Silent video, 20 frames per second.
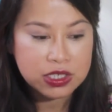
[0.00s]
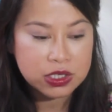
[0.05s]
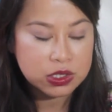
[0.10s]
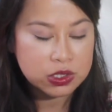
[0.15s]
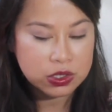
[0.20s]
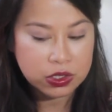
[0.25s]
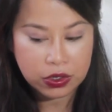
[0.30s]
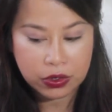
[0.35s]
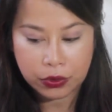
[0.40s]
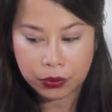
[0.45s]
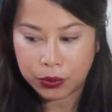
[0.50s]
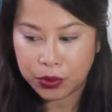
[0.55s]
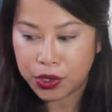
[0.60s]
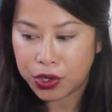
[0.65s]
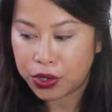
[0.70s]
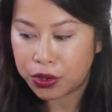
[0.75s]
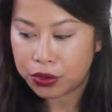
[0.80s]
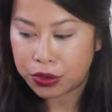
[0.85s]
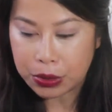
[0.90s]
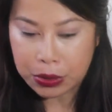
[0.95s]
So
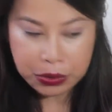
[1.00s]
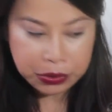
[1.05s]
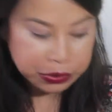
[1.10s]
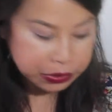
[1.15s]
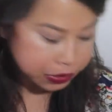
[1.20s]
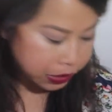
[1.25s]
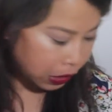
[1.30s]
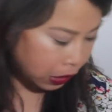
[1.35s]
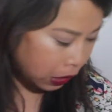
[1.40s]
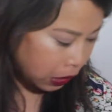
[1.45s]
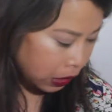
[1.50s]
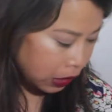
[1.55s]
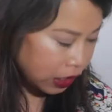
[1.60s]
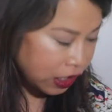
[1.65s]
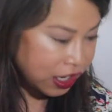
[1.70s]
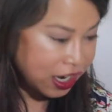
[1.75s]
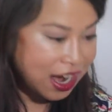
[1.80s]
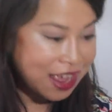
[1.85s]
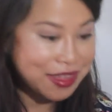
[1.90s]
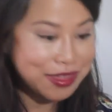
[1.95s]
those
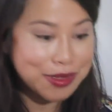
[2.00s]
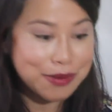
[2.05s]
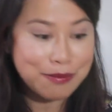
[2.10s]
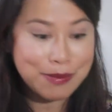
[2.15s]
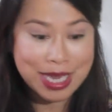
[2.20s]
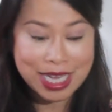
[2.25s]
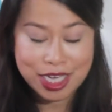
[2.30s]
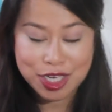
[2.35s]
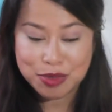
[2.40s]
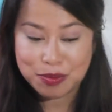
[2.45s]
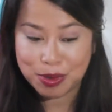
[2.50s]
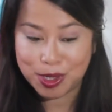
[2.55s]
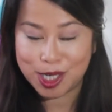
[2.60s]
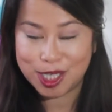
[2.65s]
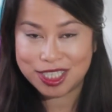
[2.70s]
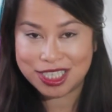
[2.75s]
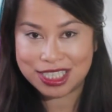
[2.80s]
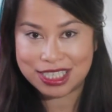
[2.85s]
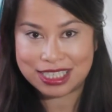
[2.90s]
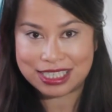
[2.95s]
are the main
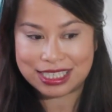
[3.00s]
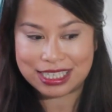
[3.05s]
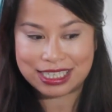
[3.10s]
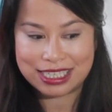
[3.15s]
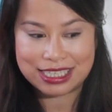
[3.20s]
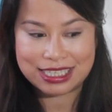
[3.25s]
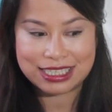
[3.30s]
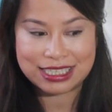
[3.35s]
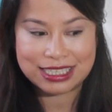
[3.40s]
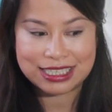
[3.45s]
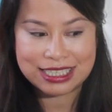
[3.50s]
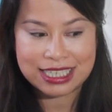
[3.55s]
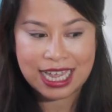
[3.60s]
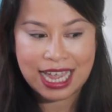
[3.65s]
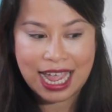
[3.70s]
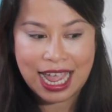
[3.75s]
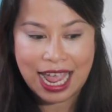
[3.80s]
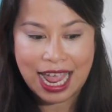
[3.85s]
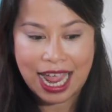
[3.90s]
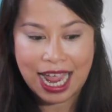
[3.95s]
purchases.
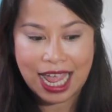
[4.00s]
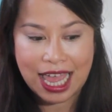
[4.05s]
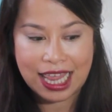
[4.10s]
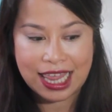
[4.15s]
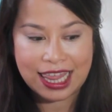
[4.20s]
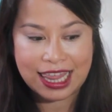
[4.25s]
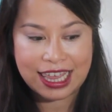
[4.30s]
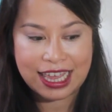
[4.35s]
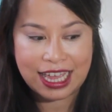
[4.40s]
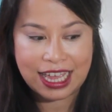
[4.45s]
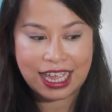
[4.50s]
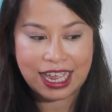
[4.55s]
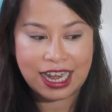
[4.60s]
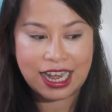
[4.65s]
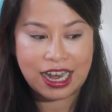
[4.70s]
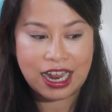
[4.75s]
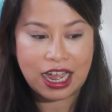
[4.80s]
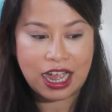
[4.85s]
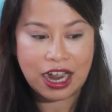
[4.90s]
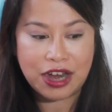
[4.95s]
And
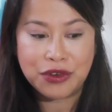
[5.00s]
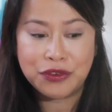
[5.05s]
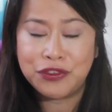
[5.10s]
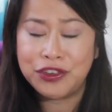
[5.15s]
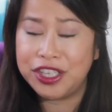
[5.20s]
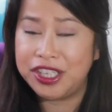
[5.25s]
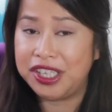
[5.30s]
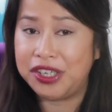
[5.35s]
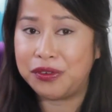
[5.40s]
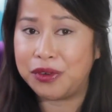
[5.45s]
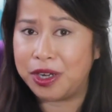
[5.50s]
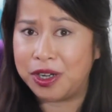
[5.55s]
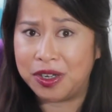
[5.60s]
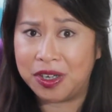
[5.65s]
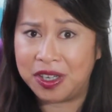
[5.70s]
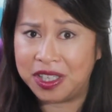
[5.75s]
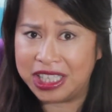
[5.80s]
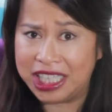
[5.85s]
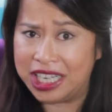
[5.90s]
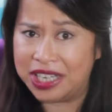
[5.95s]
then I really went
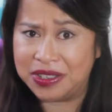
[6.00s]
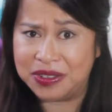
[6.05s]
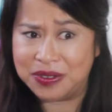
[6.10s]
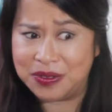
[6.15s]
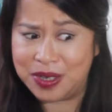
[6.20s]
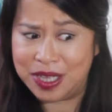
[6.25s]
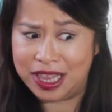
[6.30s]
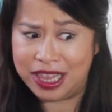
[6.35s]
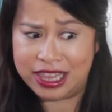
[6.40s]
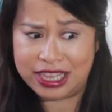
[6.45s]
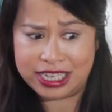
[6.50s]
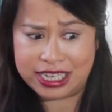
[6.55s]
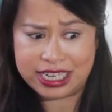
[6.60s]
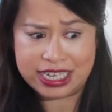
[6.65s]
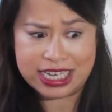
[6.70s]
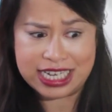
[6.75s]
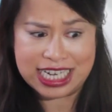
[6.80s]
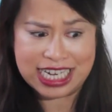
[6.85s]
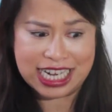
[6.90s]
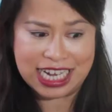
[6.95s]
all out with
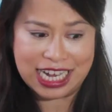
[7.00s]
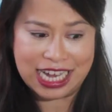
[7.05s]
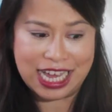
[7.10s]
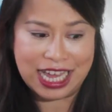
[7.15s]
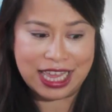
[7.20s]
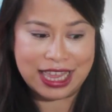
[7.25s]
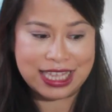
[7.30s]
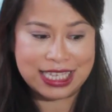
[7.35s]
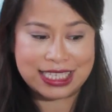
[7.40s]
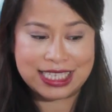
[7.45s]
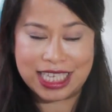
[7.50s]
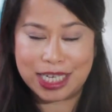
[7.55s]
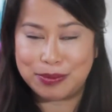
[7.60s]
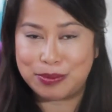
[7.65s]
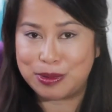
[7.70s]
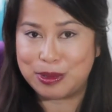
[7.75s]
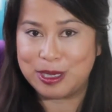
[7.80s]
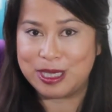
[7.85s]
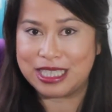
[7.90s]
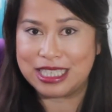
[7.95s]
the
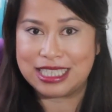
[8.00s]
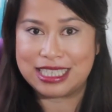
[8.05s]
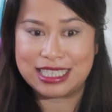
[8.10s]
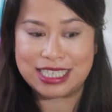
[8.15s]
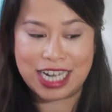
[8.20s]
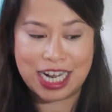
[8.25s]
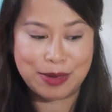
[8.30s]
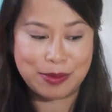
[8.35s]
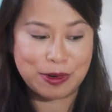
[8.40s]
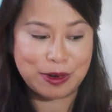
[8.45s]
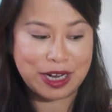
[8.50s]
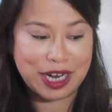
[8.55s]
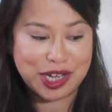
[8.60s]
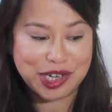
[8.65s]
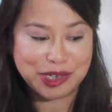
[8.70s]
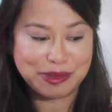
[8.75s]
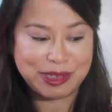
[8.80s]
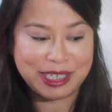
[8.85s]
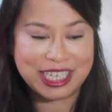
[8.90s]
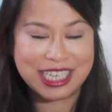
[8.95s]
samples this time
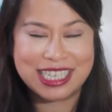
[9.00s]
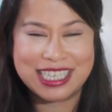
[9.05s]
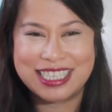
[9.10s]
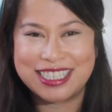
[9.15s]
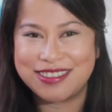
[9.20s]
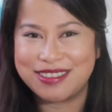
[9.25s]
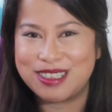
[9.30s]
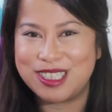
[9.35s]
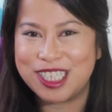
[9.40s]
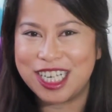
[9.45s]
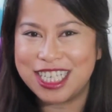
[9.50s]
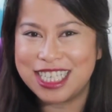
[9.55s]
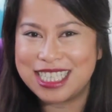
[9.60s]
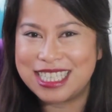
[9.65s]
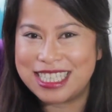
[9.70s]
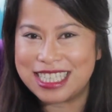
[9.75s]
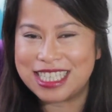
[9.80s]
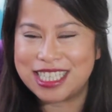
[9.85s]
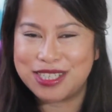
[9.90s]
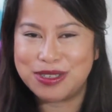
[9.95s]
around because I was trying to
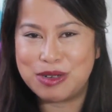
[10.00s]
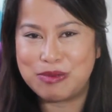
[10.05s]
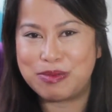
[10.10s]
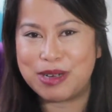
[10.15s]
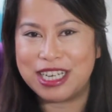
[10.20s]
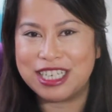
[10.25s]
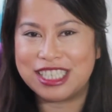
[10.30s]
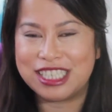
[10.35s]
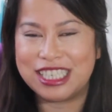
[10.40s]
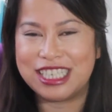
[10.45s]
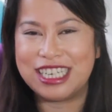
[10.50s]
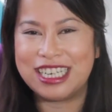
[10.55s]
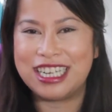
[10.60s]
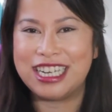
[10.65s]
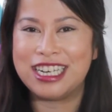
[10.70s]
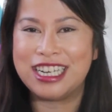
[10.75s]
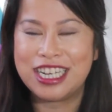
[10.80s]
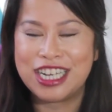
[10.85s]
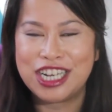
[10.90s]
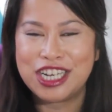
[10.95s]
stick to a budget
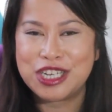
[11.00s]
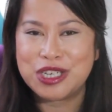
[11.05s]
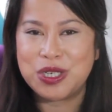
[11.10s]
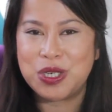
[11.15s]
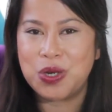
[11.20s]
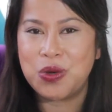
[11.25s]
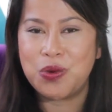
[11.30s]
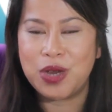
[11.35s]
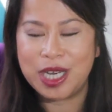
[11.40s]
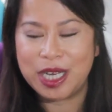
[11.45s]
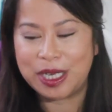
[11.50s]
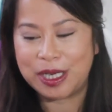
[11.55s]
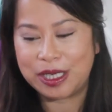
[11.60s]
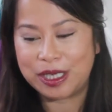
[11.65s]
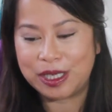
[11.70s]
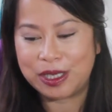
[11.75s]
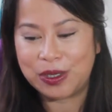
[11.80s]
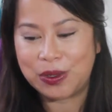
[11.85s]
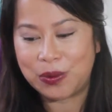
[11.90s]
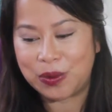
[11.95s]
and don't want to
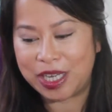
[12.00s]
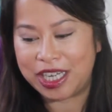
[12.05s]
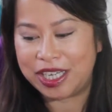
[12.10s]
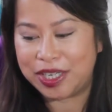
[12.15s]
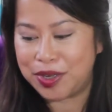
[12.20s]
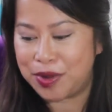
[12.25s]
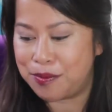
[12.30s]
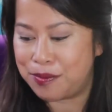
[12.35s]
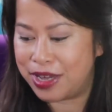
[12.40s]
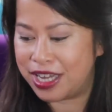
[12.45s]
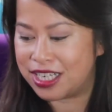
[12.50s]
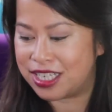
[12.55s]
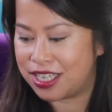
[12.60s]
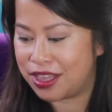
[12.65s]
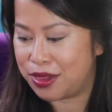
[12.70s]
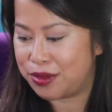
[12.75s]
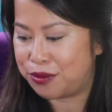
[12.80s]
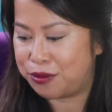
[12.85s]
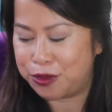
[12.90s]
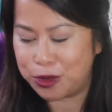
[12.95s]
quite commit
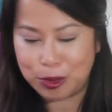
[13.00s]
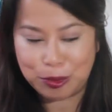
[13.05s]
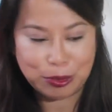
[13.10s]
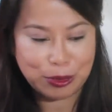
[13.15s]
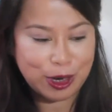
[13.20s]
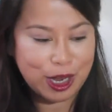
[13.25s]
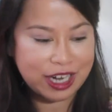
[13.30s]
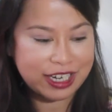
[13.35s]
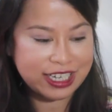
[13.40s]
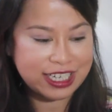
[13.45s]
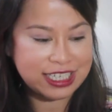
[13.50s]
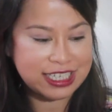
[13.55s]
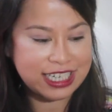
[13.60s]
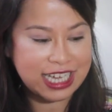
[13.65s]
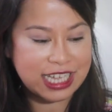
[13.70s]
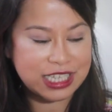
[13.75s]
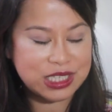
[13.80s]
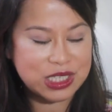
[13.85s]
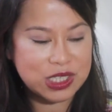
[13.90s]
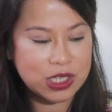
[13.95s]
to the full product yet.